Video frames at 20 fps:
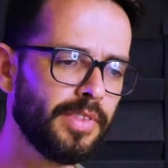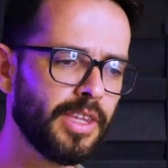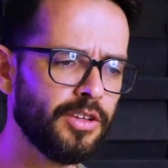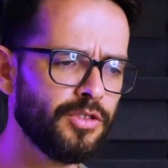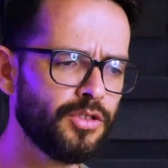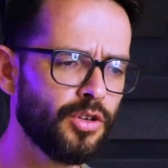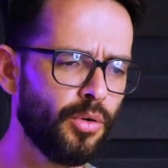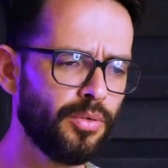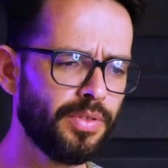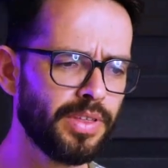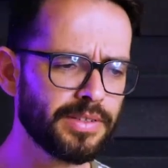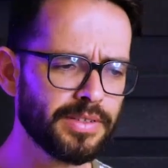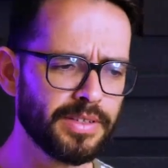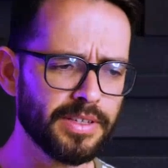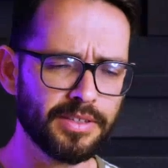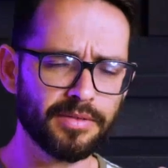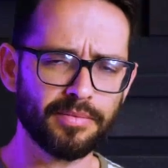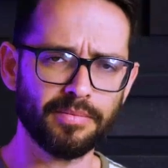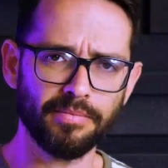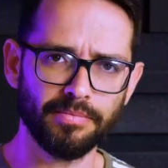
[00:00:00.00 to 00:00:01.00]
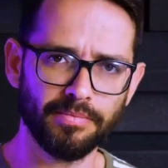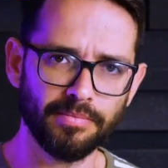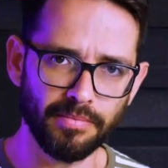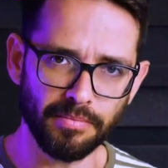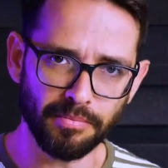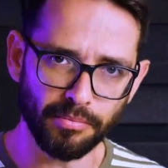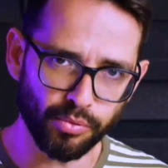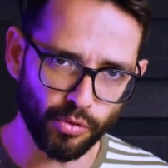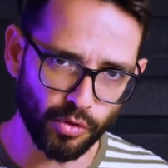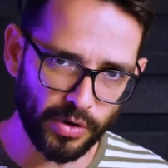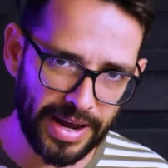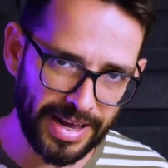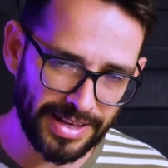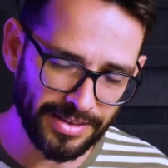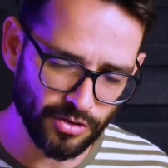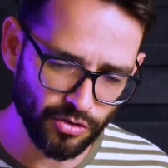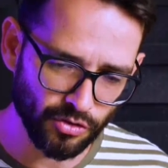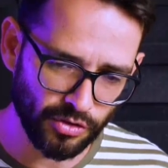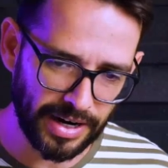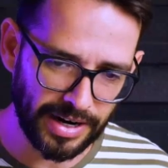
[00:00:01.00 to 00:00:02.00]
So this is brand
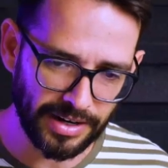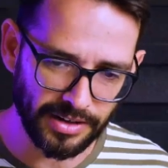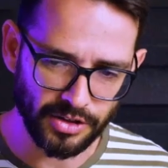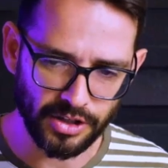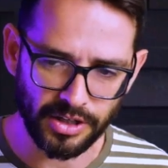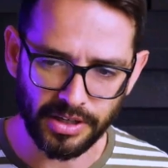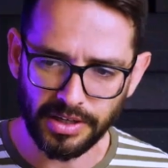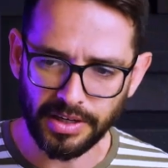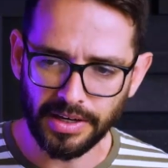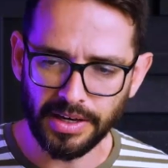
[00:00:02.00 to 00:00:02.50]
strategy.